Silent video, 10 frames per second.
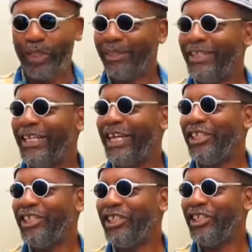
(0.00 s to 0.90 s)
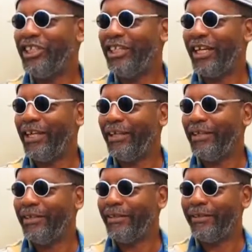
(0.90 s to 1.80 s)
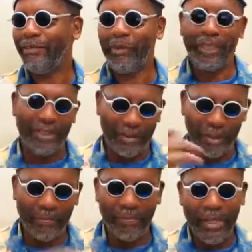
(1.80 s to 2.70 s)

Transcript: D A G G A well, I mean,